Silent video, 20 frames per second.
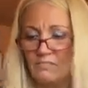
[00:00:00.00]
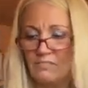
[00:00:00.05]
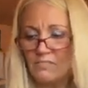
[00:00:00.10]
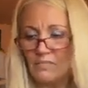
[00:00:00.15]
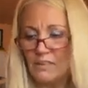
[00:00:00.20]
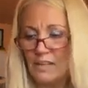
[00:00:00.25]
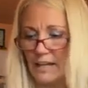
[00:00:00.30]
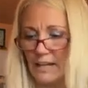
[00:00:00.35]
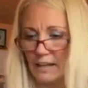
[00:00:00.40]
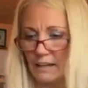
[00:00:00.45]

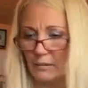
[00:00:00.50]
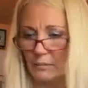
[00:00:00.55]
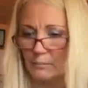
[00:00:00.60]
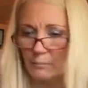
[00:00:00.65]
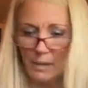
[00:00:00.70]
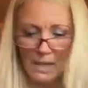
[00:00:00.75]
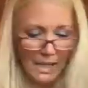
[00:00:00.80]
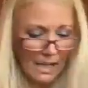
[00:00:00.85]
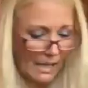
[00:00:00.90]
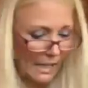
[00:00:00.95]

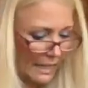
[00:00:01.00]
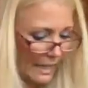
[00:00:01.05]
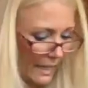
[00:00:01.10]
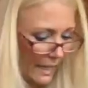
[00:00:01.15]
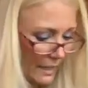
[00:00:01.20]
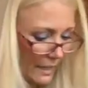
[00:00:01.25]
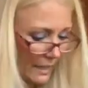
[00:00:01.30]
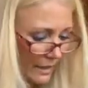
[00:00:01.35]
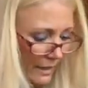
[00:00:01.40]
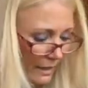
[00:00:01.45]
And
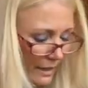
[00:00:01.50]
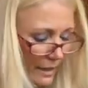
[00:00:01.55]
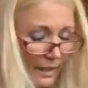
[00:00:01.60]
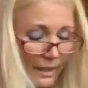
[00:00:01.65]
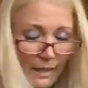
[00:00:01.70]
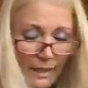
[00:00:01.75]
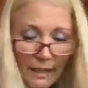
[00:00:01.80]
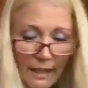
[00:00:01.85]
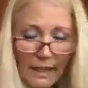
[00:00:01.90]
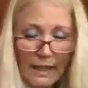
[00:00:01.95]

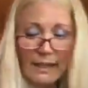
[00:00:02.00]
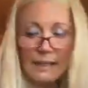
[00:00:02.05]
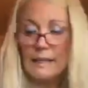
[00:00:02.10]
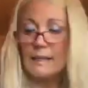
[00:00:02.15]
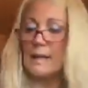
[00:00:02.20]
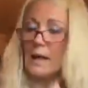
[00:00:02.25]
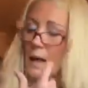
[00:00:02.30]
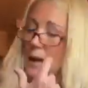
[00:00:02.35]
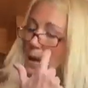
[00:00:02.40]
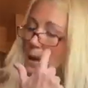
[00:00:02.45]
he
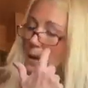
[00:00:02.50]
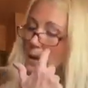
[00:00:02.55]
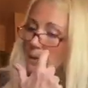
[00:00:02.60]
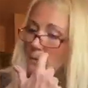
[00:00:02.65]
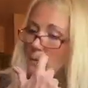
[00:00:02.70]
comes in and